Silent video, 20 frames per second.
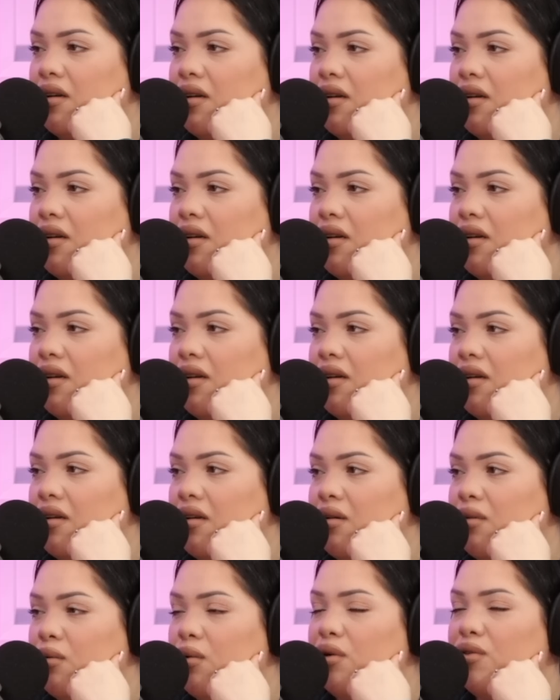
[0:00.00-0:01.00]
I'm like, I
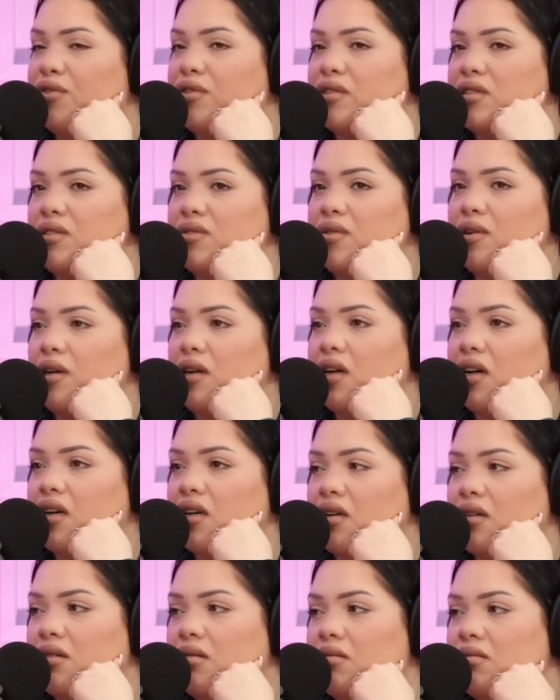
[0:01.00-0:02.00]
don't know if there's like a
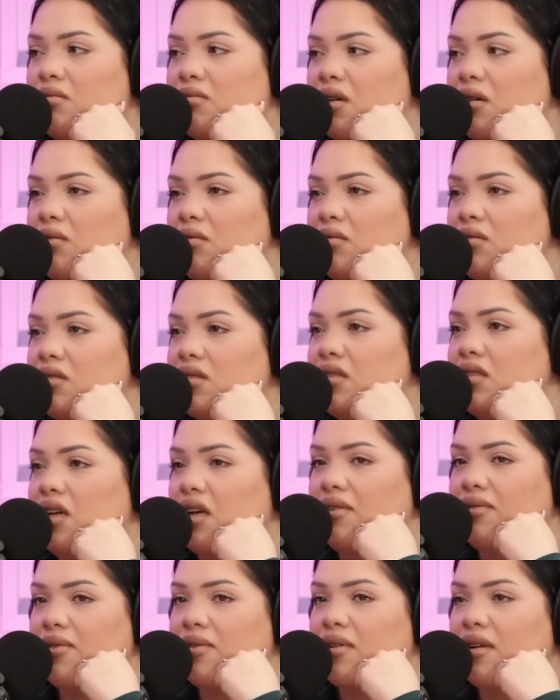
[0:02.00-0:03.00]
scenario where Raul's
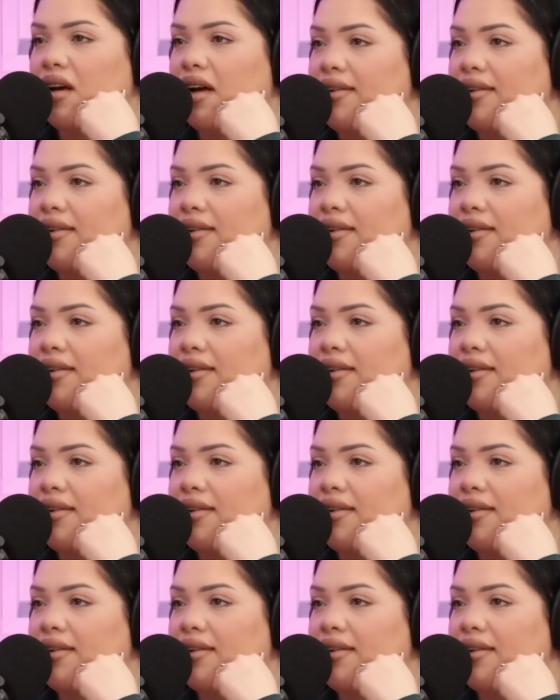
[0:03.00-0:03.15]
never